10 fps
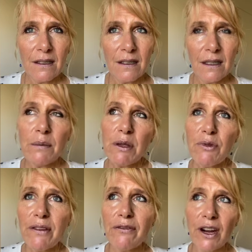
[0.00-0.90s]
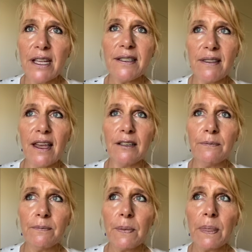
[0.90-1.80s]
Let me rephrase that.
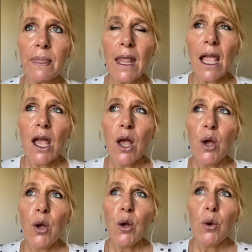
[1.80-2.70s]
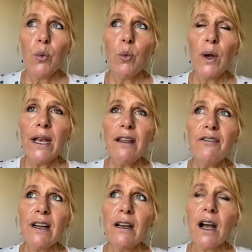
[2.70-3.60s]

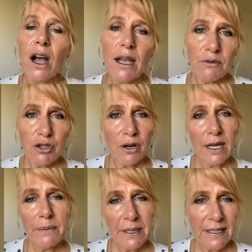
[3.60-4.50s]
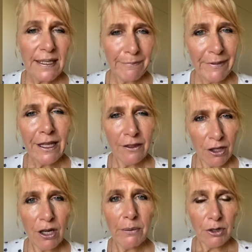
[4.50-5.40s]
Whenever I'm trying to be something that
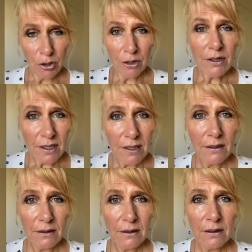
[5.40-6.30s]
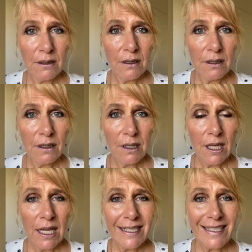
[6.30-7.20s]
I'm not,
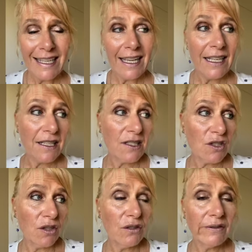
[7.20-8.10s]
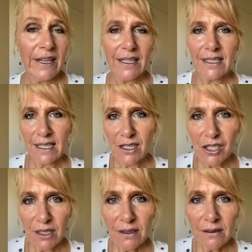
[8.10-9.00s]
to get external
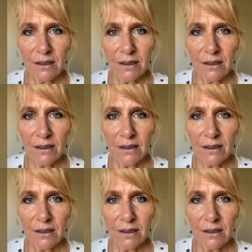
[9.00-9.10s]
validation,